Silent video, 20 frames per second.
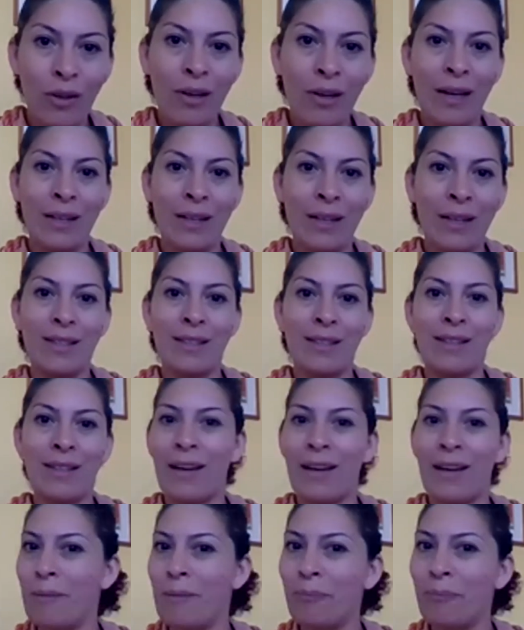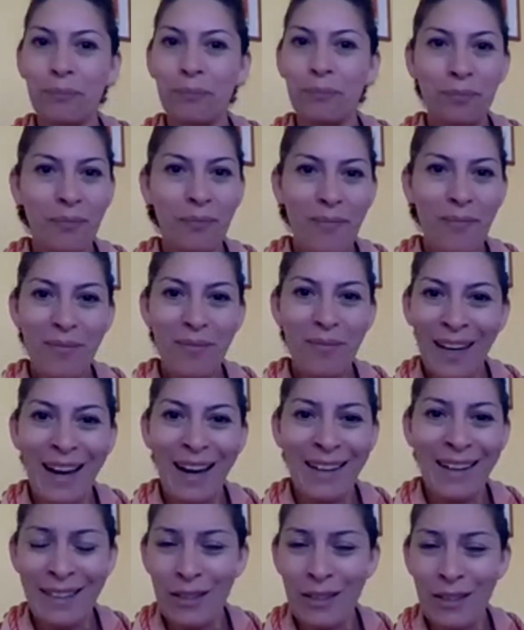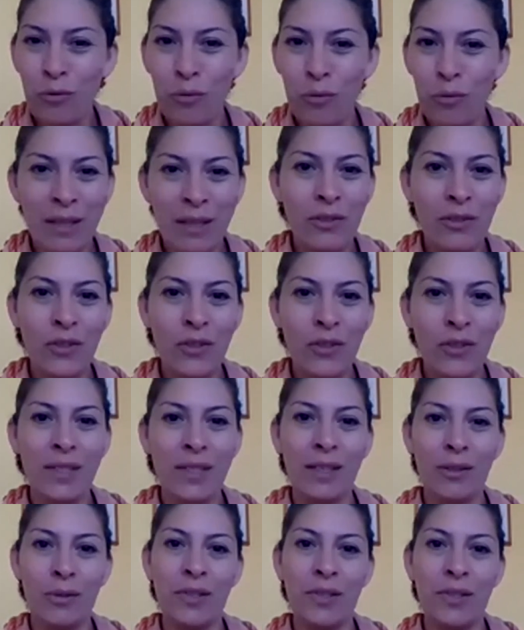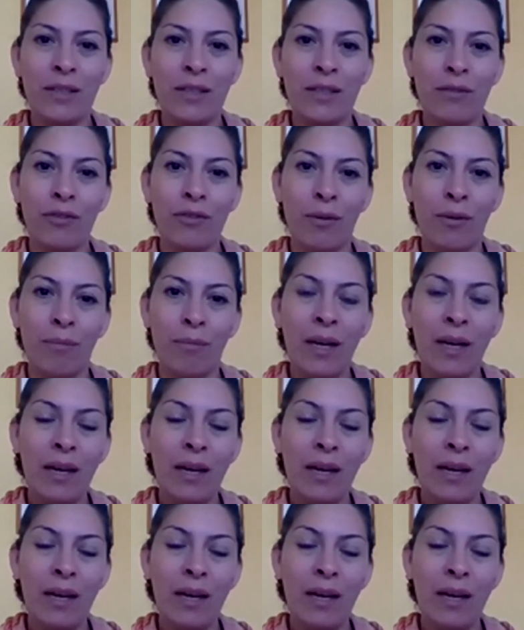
It's and it would be interesting to see it from